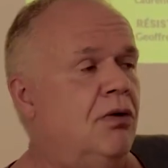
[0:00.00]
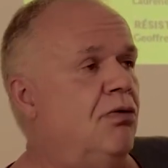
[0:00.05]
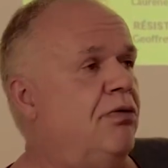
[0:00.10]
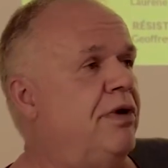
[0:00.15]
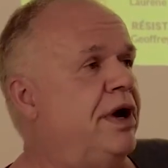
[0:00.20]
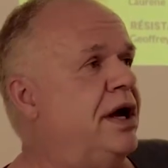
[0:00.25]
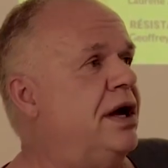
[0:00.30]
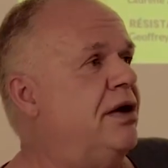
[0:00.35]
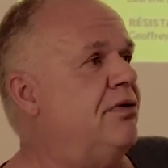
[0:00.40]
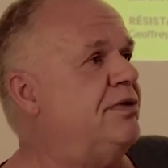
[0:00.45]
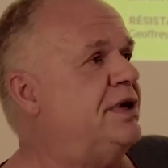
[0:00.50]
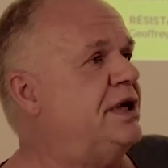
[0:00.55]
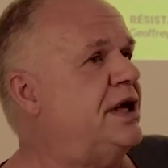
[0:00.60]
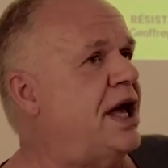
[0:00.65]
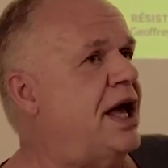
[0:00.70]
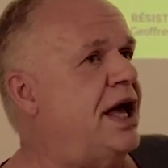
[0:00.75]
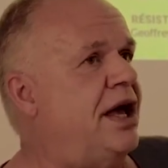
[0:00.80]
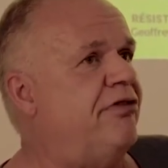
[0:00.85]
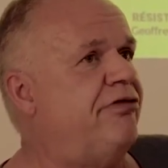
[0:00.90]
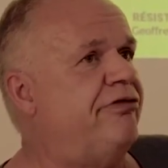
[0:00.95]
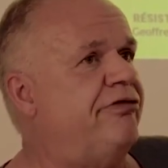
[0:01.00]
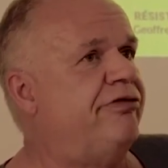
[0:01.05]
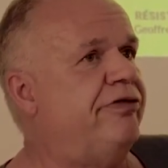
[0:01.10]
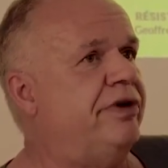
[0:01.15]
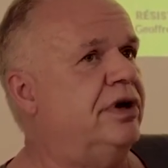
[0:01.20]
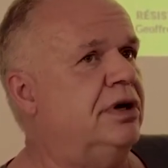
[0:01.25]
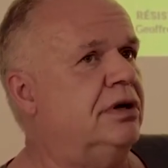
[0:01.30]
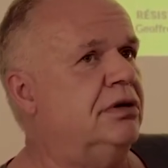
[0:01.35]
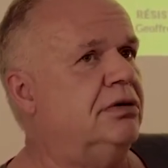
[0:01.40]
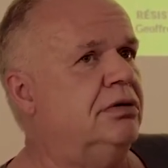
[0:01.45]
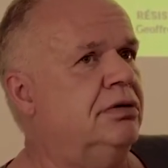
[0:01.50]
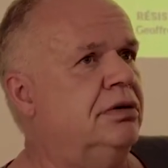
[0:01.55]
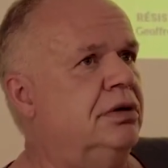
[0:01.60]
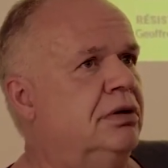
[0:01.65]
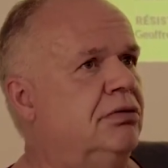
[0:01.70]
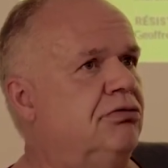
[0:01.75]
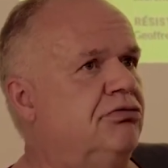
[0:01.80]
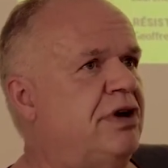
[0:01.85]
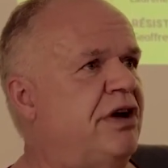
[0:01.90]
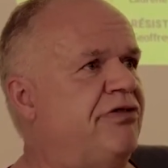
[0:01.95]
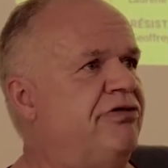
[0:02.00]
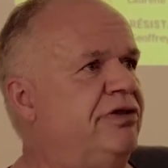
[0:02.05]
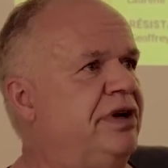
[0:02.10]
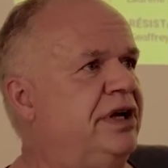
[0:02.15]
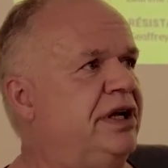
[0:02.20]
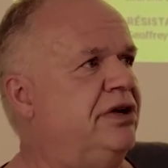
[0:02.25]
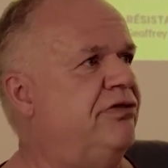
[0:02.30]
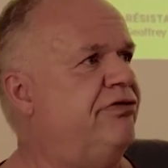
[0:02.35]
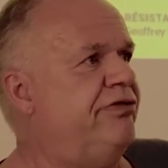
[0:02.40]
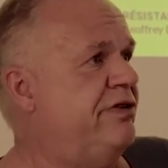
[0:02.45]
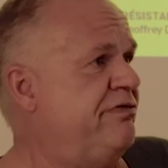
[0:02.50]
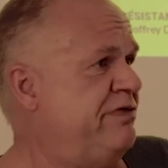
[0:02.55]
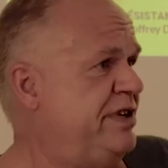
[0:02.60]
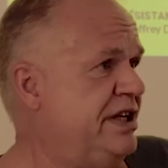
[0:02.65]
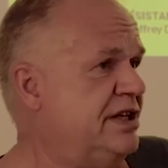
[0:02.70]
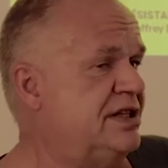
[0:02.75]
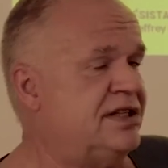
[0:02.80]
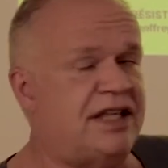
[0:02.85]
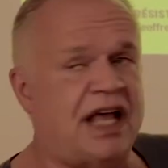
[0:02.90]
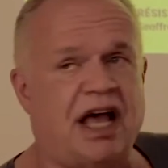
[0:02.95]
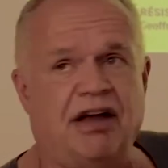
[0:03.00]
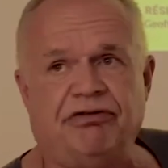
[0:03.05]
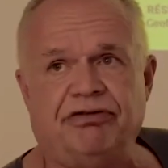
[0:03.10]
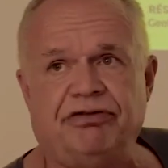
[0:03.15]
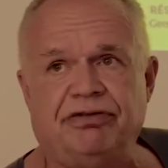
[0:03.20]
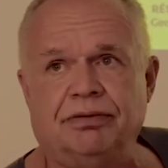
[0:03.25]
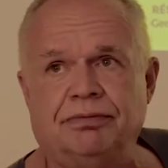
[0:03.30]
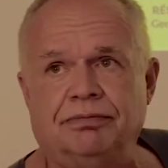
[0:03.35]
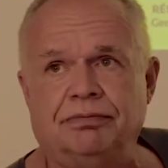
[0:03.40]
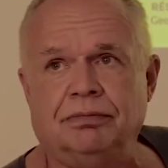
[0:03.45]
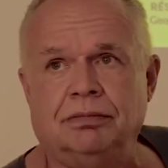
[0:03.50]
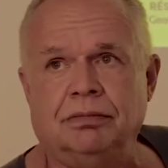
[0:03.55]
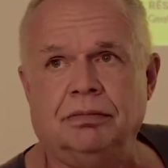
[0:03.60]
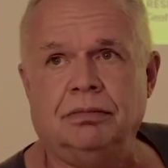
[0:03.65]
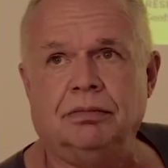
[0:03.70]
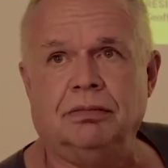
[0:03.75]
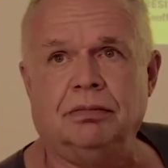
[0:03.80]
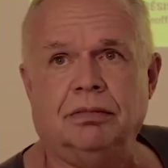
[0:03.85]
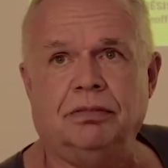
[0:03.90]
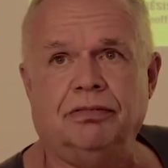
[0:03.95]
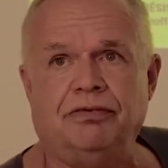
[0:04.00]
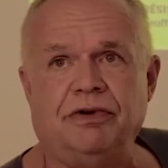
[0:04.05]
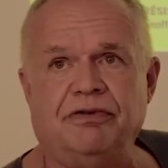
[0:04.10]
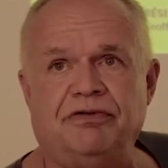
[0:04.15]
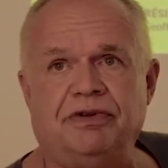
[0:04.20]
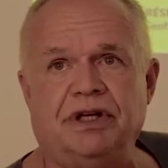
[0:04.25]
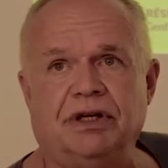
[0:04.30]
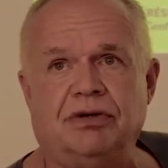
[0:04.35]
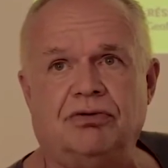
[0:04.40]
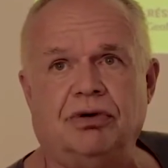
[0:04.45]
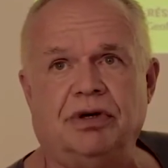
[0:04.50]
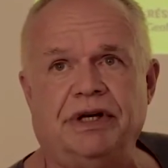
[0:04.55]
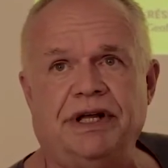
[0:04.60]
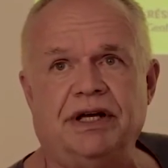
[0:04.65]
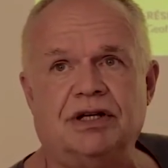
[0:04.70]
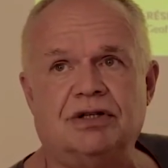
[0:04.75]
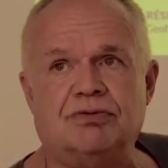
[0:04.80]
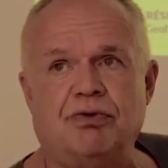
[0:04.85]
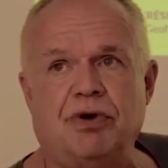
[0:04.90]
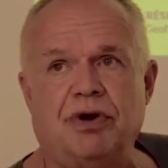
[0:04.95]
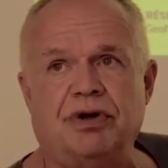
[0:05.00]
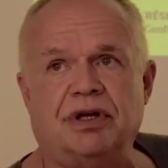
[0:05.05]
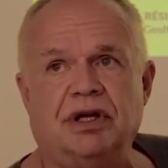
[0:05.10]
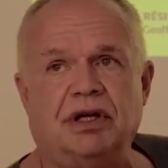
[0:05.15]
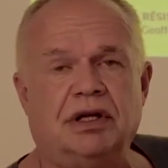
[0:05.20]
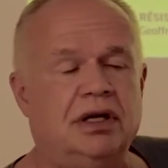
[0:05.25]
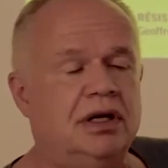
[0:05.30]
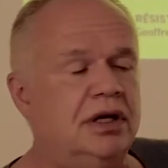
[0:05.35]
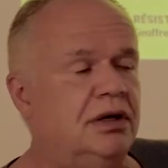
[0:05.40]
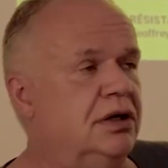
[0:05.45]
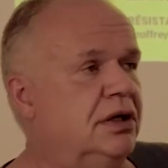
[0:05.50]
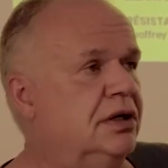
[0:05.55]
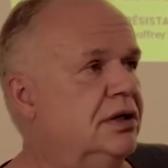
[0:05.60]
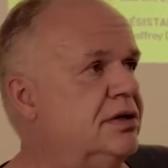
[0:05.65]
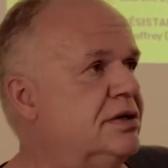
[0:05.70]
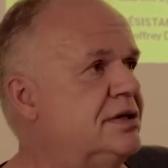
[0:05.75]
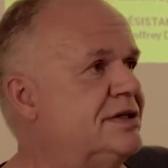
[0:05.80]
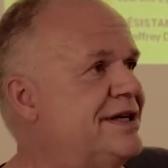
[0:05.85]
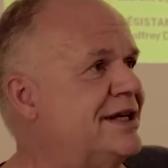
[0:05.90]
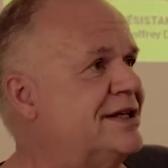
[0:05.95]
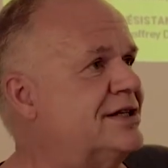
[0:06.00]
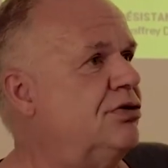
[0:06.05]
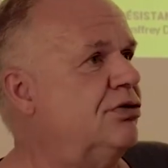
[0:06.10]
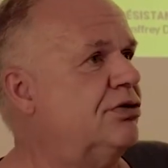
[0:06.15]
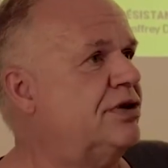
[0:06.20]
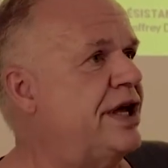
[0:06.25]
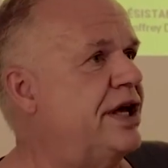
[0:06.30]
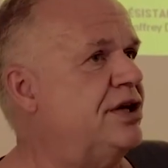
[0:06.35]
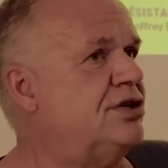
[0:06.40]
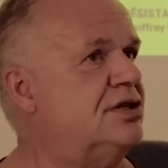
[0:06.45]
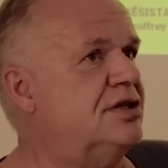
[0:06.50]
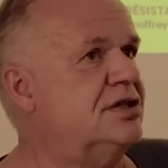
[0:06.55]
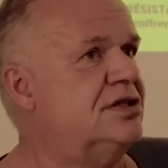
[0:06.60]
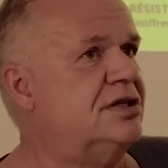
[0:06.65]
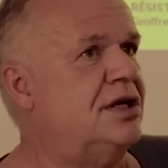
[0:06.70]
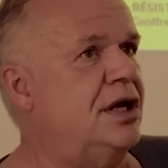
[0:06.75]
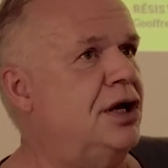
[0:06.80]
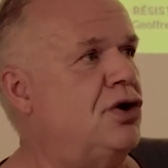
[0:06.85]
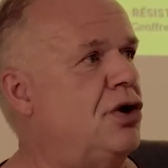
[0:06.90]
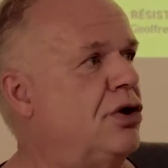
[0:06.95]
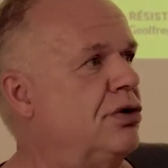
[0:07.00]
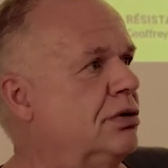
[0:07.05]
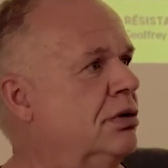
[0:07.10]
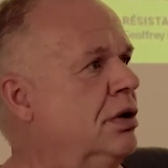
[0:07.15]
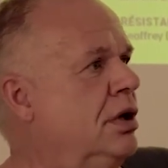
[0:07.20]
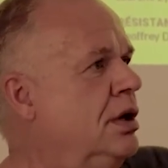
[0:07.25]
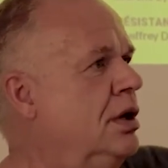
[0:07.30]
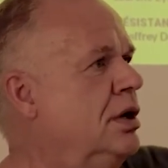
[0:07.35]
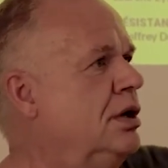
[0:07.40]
where we have roughly 50 staff, 50 colleagues working in six locations along